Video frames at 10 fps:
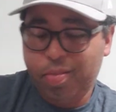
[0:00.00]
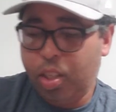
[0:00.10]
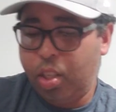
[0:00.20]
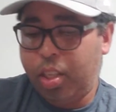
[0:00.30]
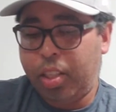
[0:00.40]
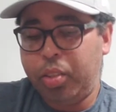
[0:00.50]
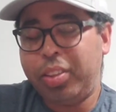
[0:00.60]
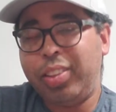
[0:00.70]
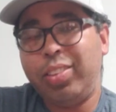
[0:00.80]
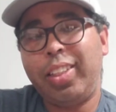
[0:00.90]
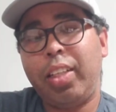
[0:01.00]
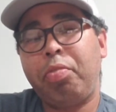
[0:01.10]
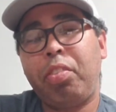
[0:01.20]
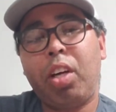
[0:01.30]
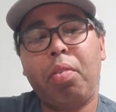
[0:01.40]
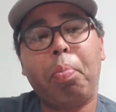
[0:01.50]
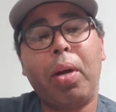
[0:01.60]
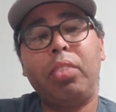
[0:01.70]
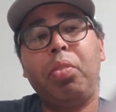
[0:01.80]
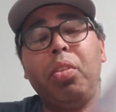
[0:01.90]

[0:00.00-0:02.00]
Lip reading: you can easily get cover price for